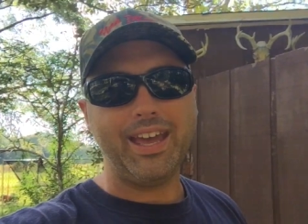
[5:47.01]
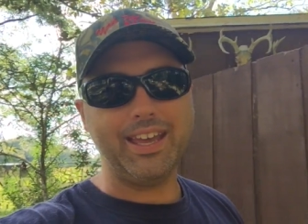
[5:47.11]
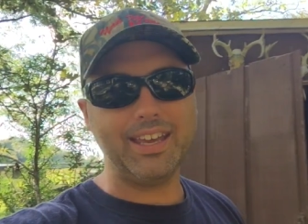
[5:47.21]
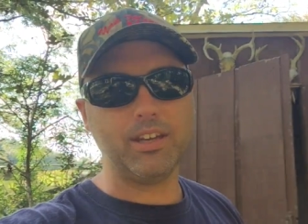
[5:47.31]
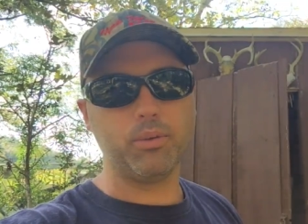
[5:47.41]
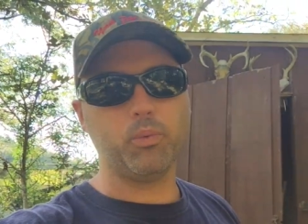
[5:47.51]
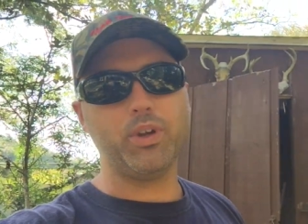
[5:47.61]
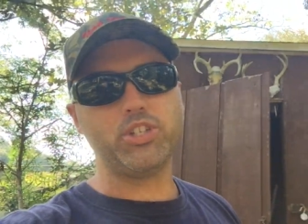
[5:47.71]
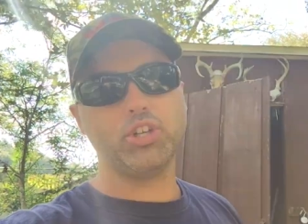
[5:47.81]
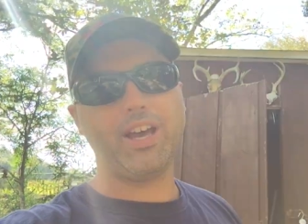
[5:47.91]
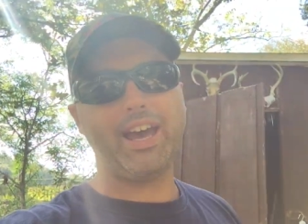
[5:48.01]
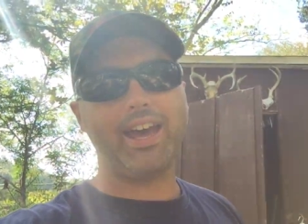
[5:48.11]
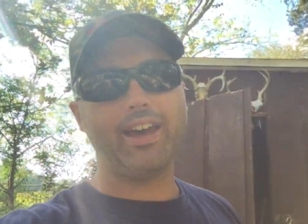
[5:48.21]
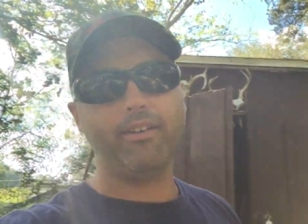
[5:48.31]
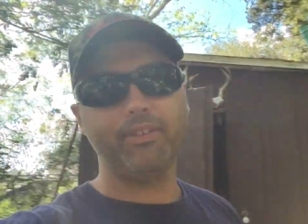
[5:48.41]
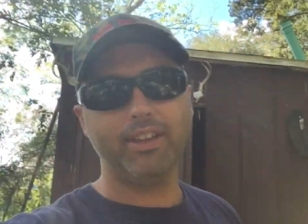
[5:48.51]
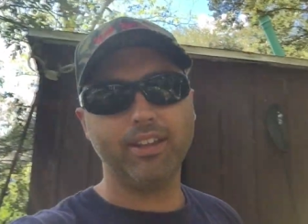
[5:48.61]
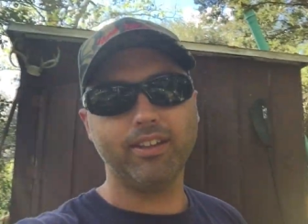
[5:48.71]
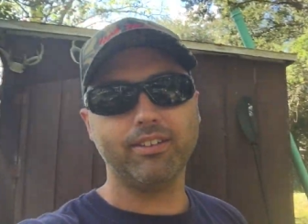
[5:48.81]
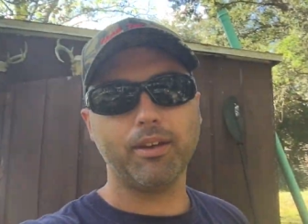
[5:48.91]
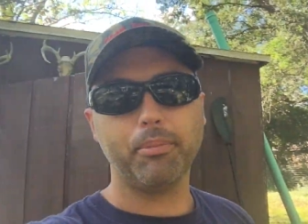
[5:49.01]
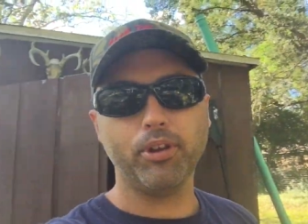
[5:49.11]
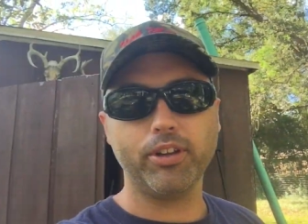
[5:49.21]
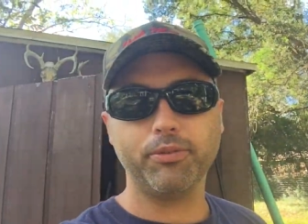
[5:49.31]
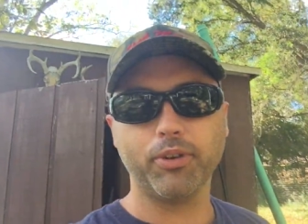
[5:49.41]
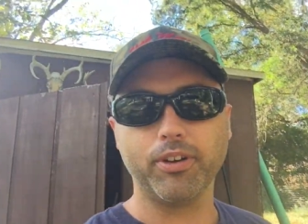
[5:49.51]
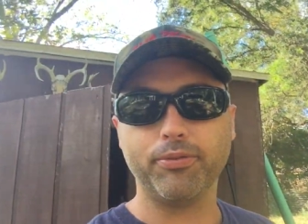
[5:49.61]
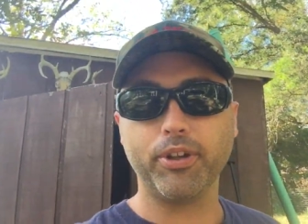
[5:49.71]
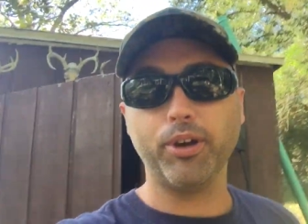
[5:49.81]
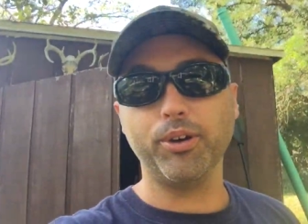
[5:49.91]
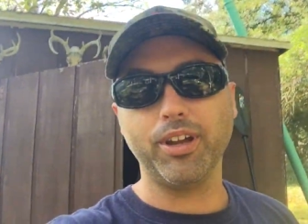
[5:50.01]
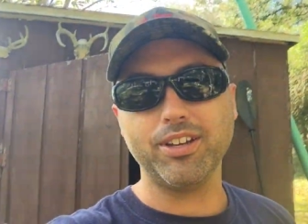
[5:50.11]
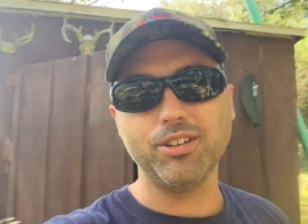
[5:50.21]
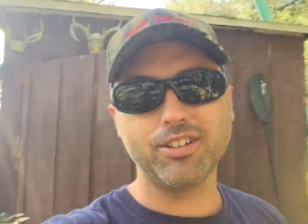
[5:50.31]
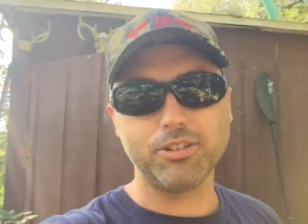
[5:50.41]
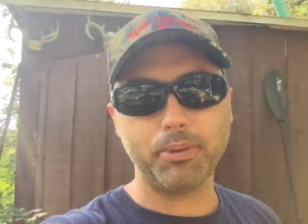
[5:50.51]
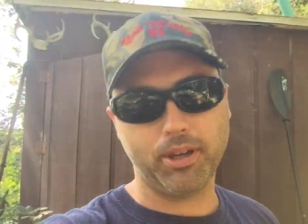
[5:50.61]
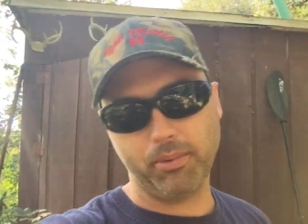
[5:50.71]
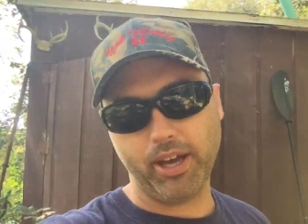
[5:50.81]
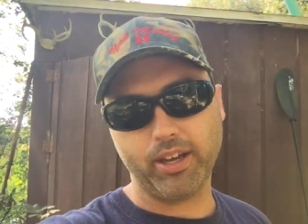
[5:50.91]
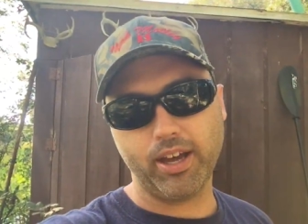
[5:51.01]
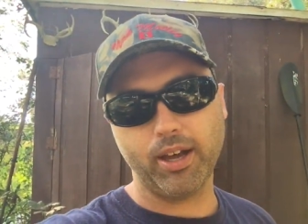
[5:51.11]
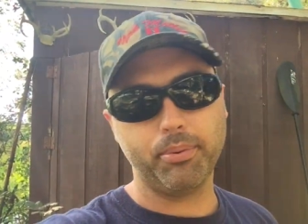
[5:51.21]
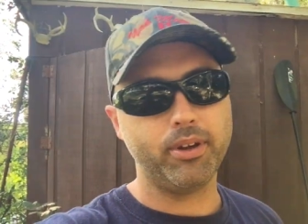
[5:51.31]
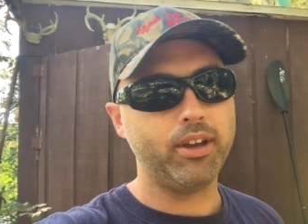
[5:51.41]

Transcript: And what you'll have is ability for it to float and you can just pick it back up.